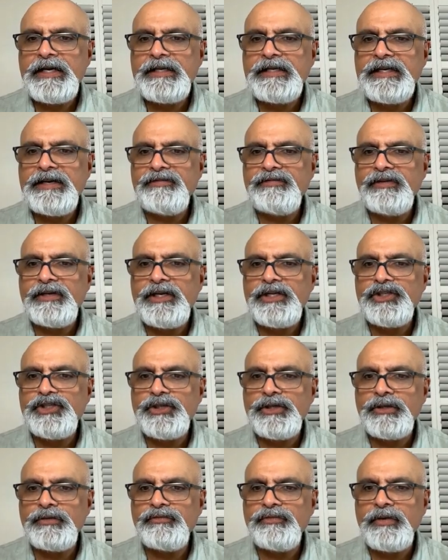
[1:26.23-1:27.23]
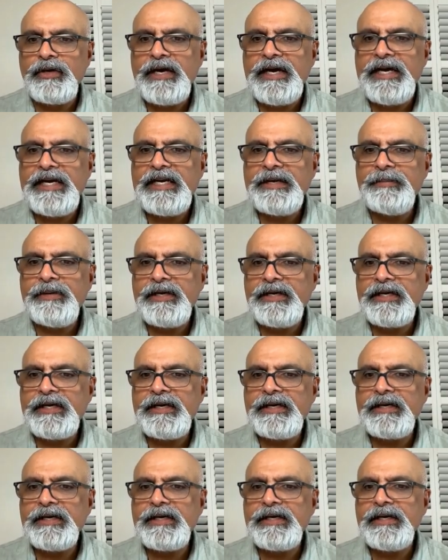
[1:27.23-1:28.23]
definition for item, and
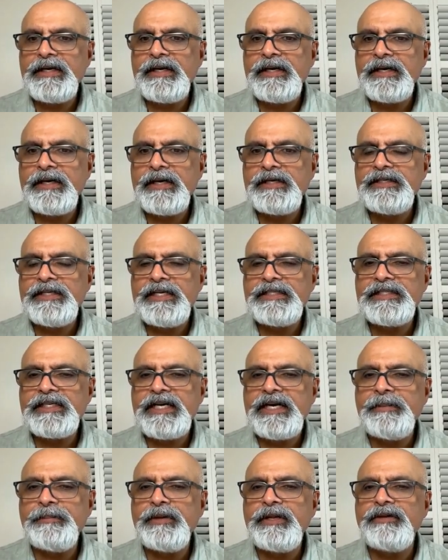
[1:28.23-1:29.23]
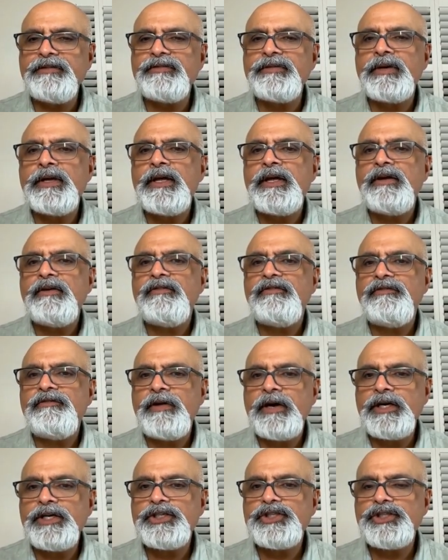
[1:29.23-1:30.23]
it contains a couple of
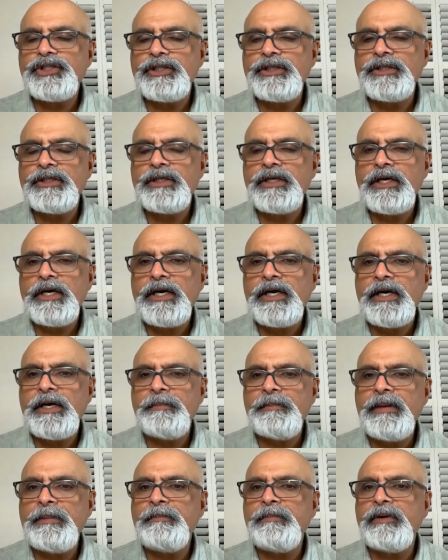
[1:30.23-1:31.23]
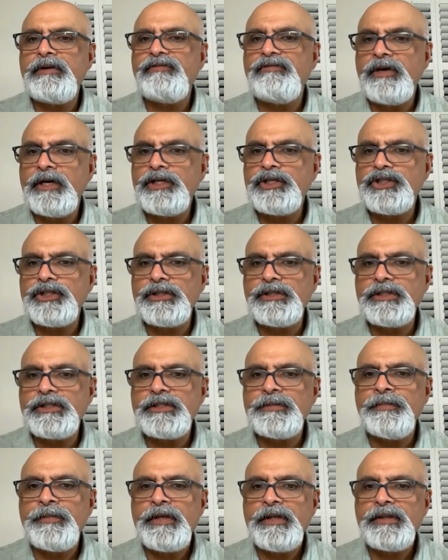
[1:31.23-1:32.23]
function member
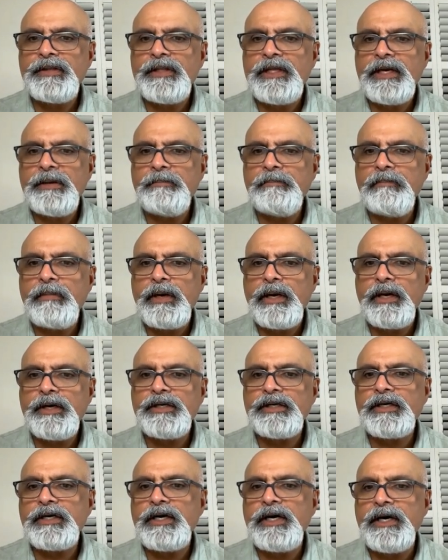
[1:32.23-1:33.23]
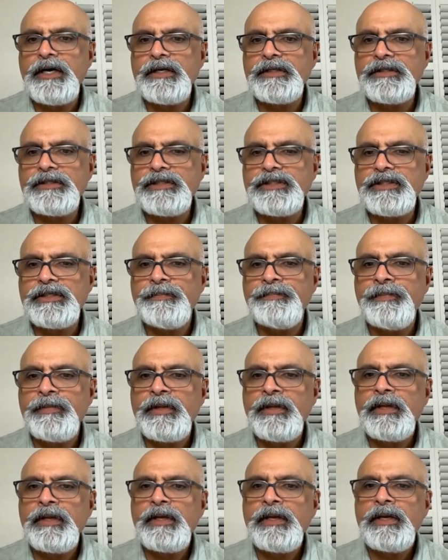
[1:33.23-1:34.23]
functions that are marked const.
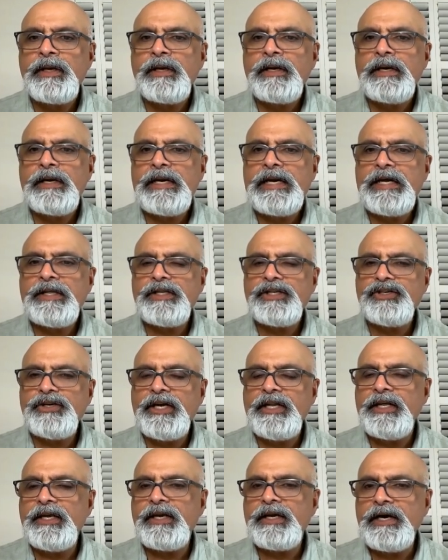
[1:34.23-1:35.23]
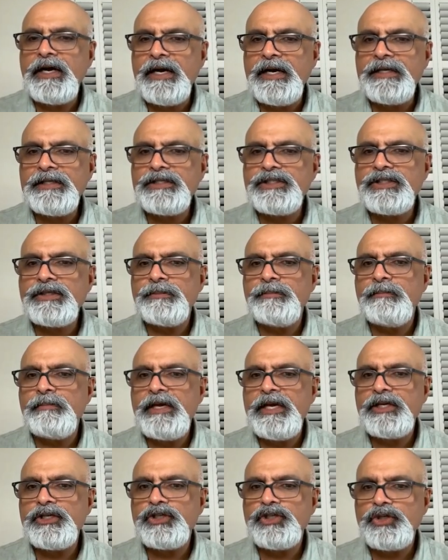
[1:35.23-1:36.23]
Now the trailing const
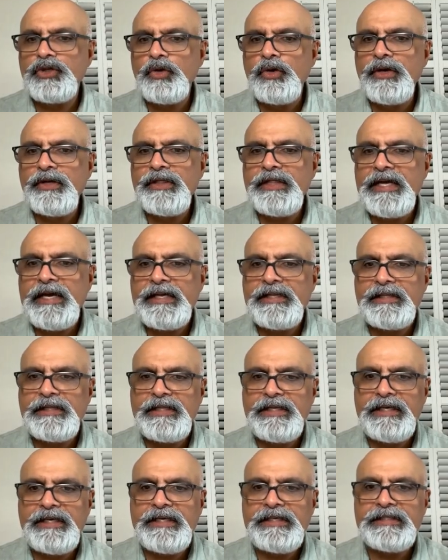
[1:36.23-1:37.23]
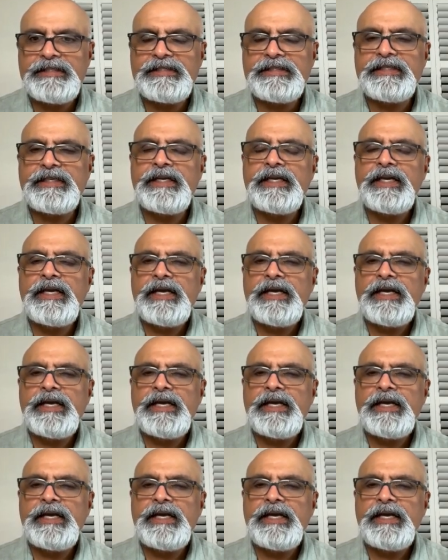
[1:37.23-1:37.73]
makes sure that these